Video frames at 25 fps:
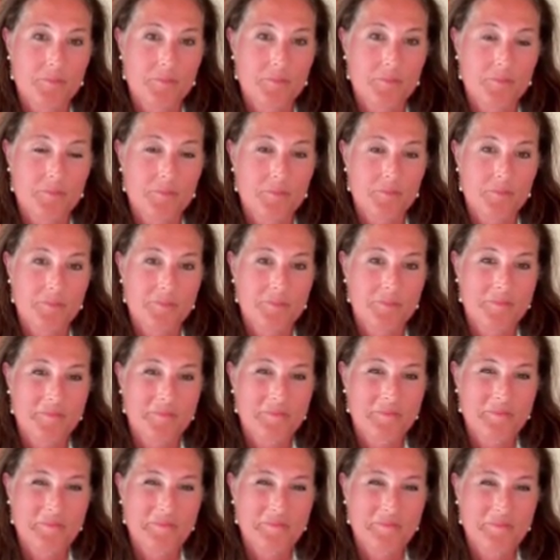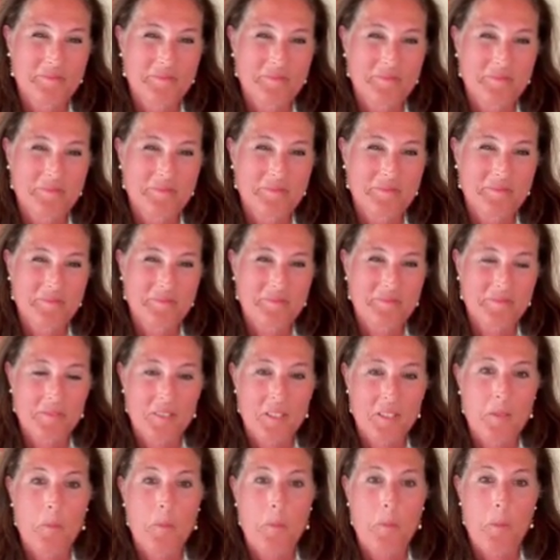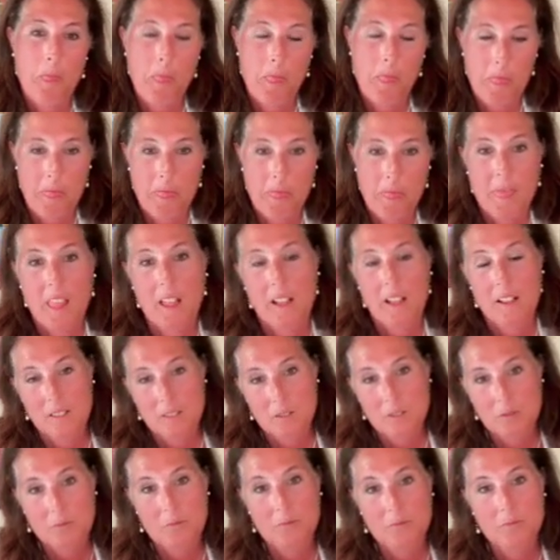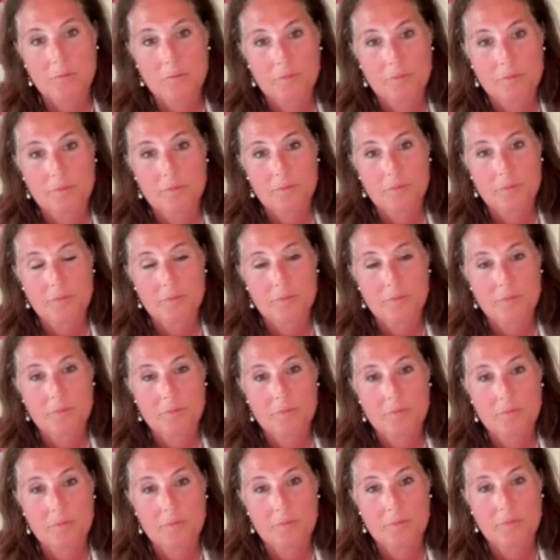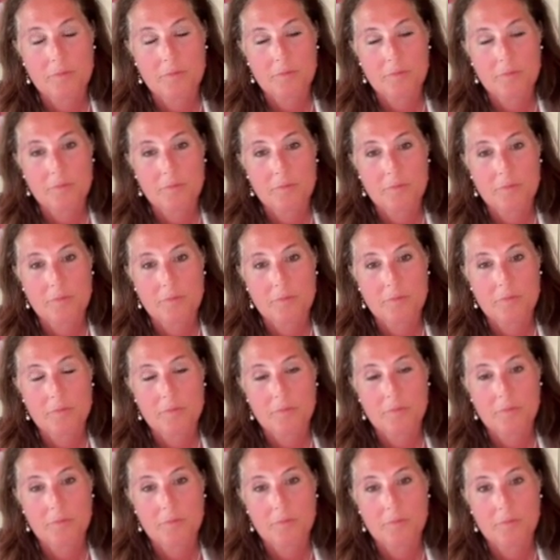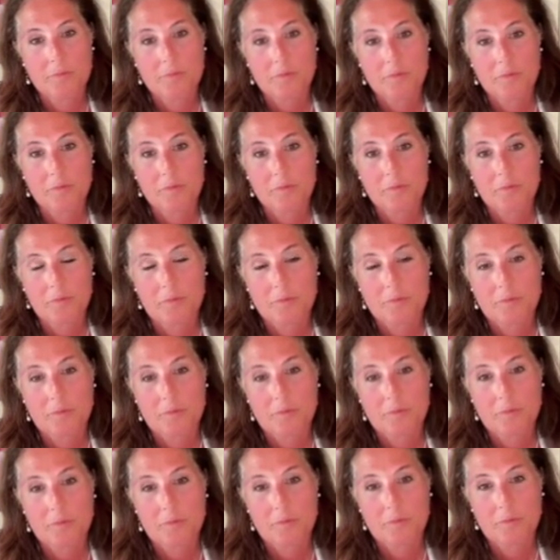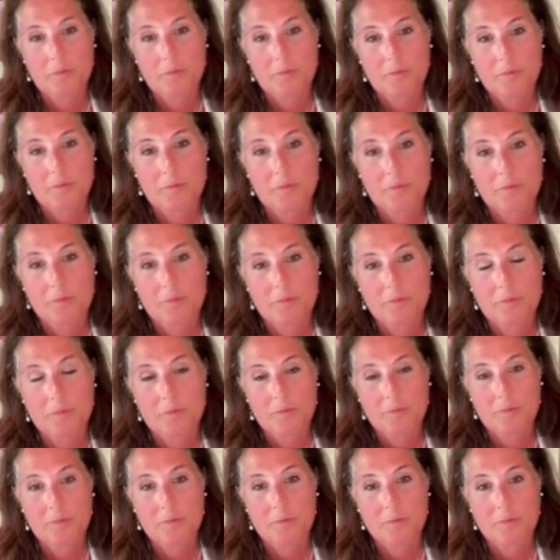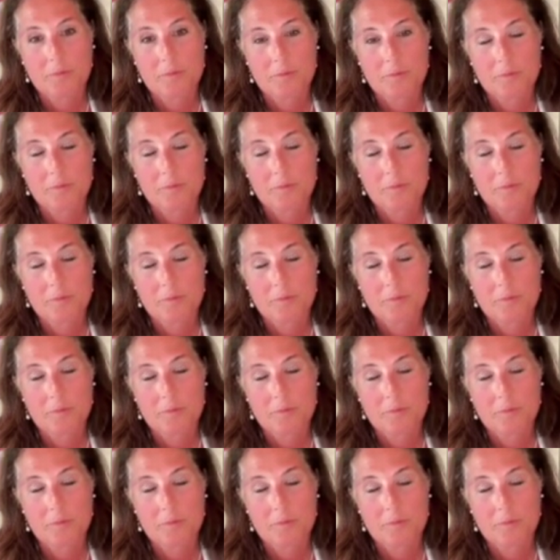No words are spoken by the person on screen.